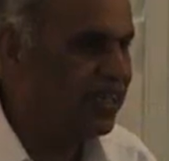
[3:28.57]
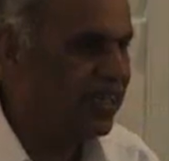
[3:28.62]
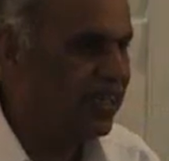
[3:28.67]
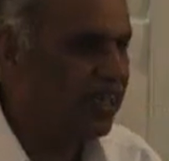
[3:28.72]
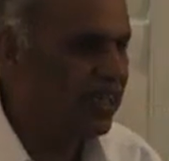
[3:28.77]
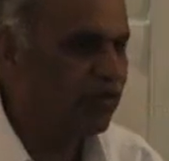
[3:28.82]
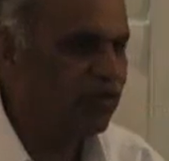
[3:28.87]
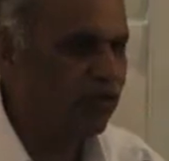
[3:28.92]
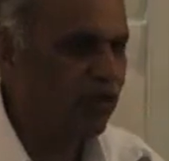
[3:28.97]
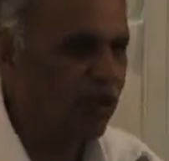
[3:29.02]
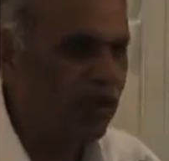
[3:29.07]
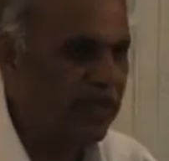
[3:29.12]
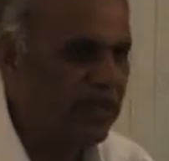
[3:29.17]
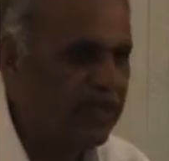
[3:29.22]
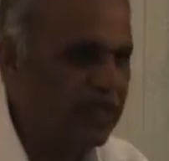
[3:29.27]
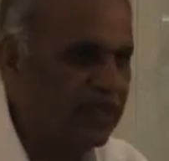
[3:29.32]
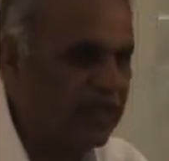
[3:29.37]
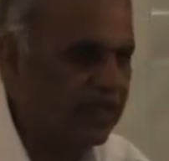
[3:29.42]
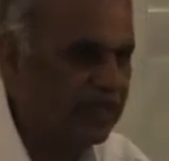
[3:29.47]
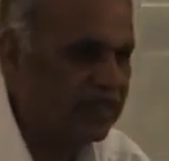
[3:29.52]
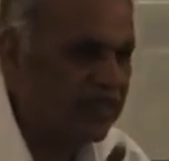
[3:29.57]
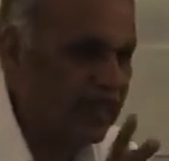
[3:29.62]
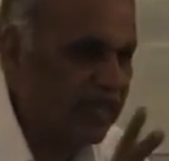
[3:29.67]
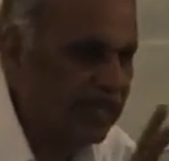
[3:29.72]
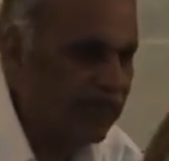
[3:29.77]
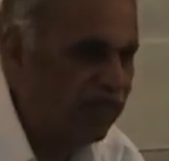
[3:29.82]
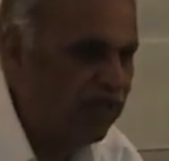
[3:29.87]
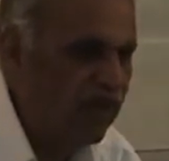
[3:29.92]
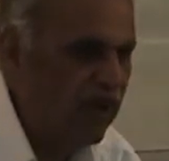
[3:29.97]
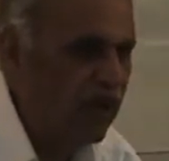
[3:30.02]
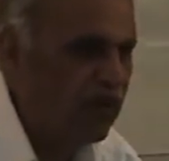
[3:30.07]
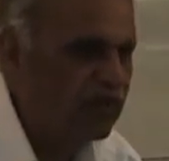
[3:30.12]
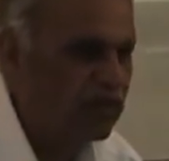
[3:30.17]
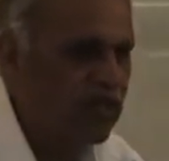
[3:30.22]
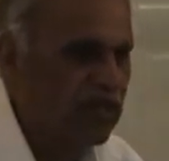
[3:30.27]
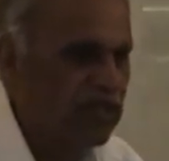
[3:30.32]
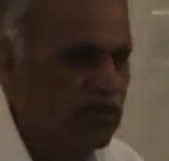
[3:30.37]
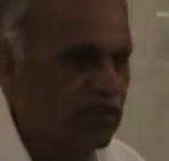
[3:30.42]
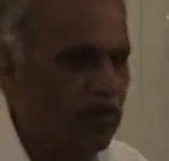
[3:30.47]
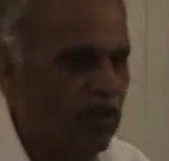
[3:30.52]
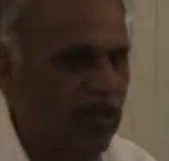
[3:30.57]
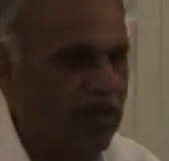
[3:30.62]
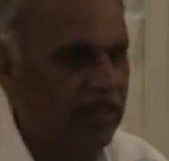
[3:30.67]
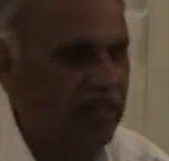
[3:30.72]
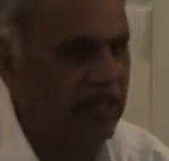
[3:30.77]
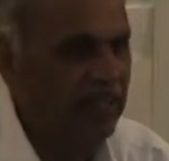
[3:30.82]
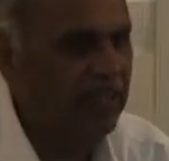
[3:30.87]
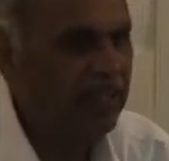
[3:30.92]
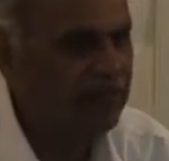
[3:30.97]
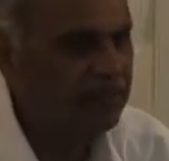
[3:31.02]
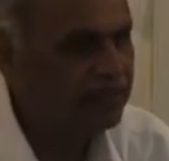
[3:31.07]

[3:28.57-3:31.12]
it is flowing in the three forms of the body